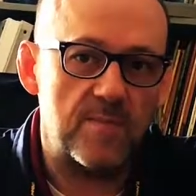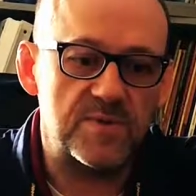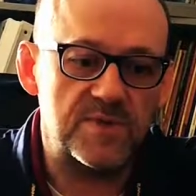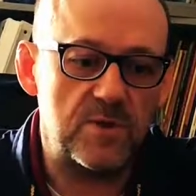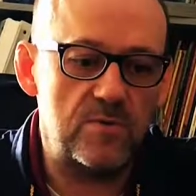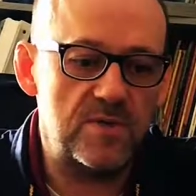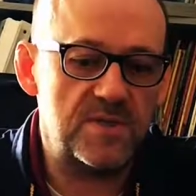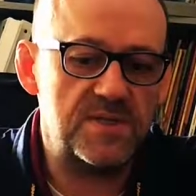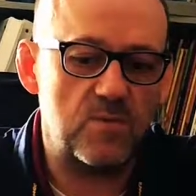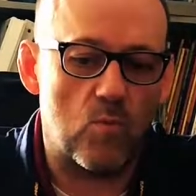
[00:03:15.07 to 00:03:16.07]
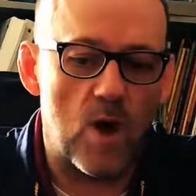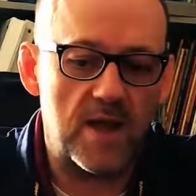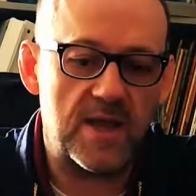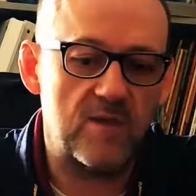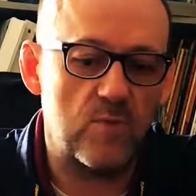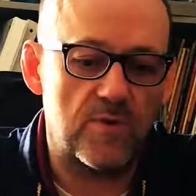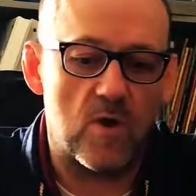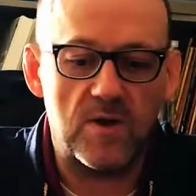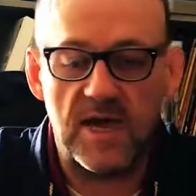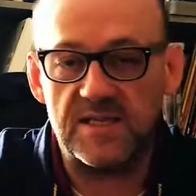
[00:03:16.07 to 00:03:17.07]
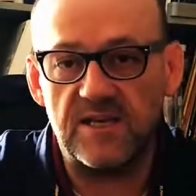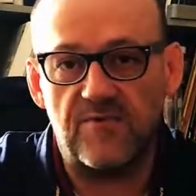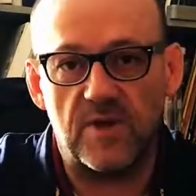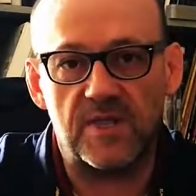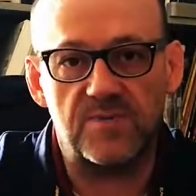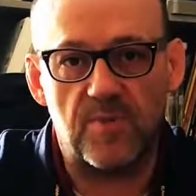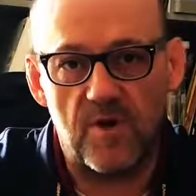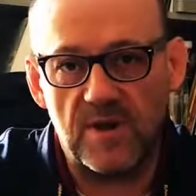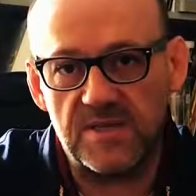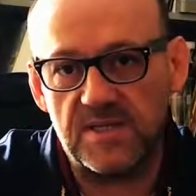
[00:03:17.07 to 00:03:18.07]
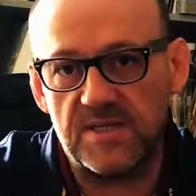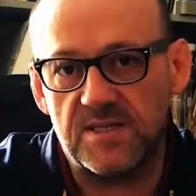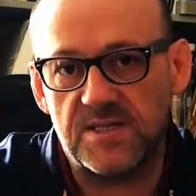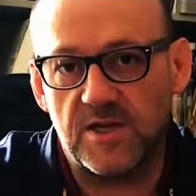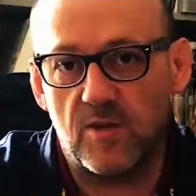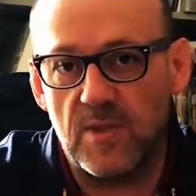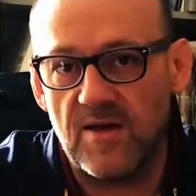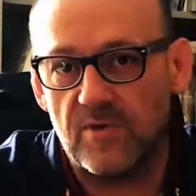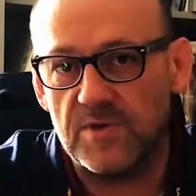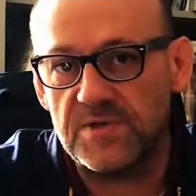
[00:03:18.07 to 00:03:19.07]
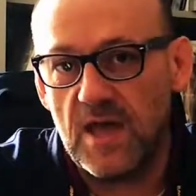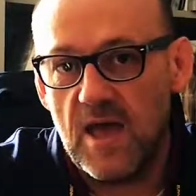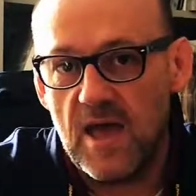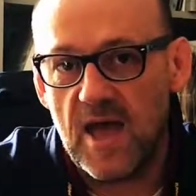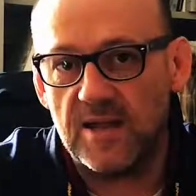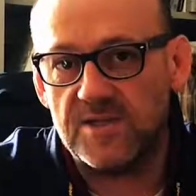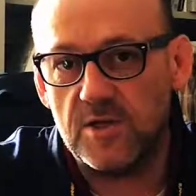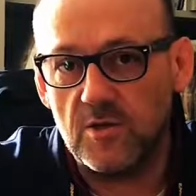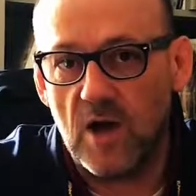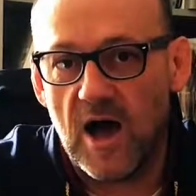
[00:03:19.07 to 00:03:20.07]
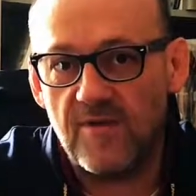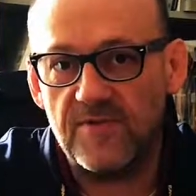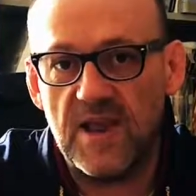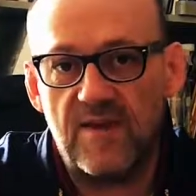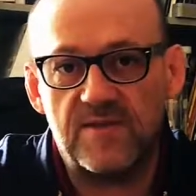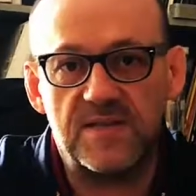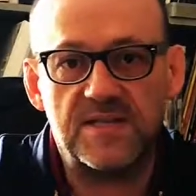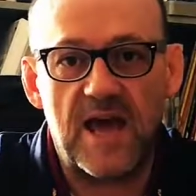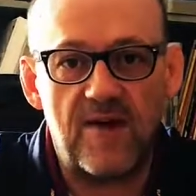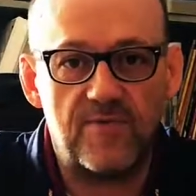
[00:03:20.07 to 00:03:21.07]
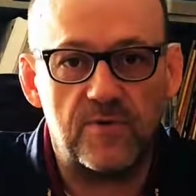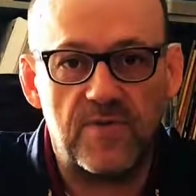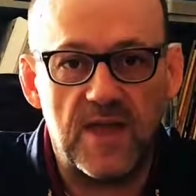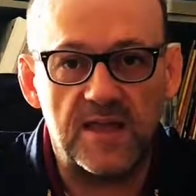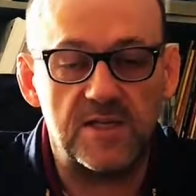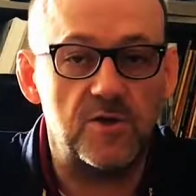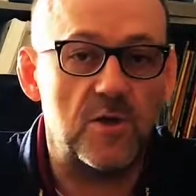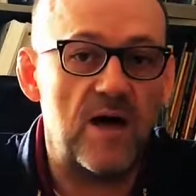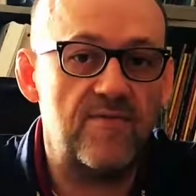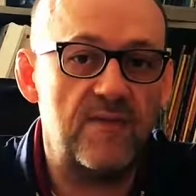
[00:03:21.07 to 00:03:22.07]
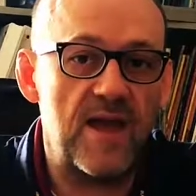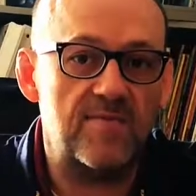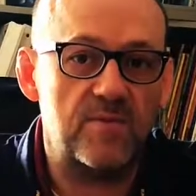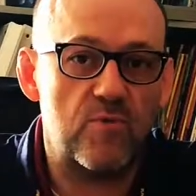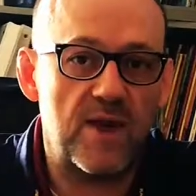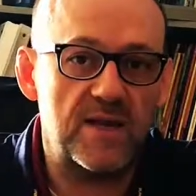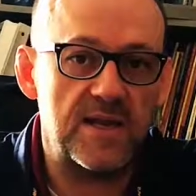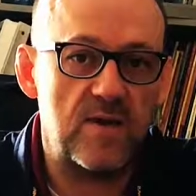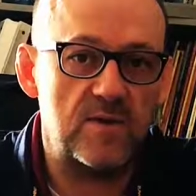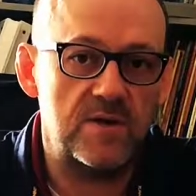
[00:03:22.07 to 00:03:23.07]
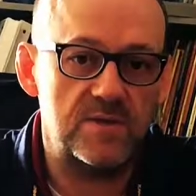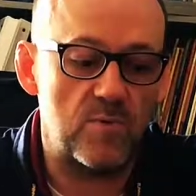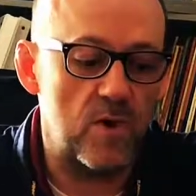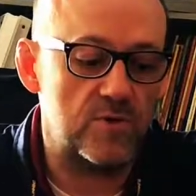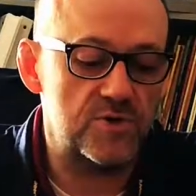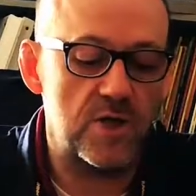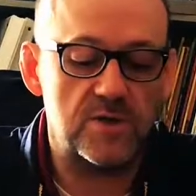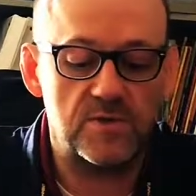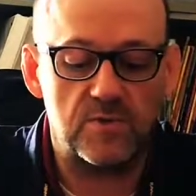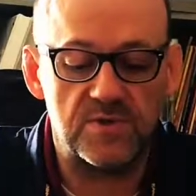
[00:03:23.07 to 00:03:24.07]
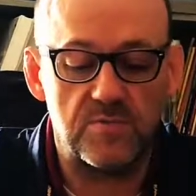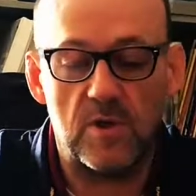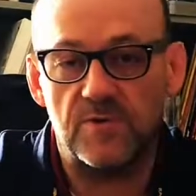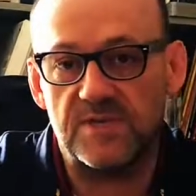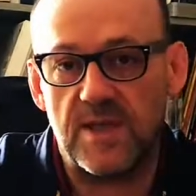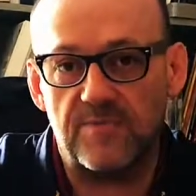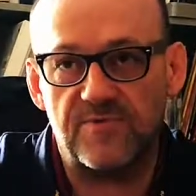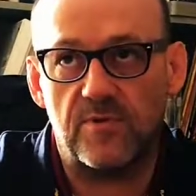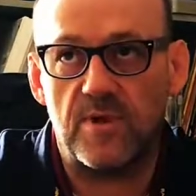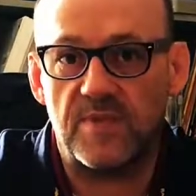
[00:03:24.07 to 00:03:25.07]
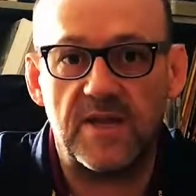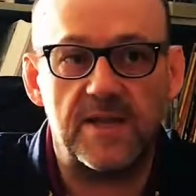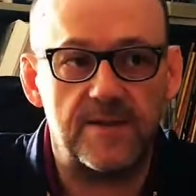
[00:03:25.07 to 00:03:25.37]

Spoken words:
Students walk in with all kinds of different experiences and skill levels, and so you'll often have to scaffold things, and you'll often have to break it down into smaller chunks or to smaller steps for them to get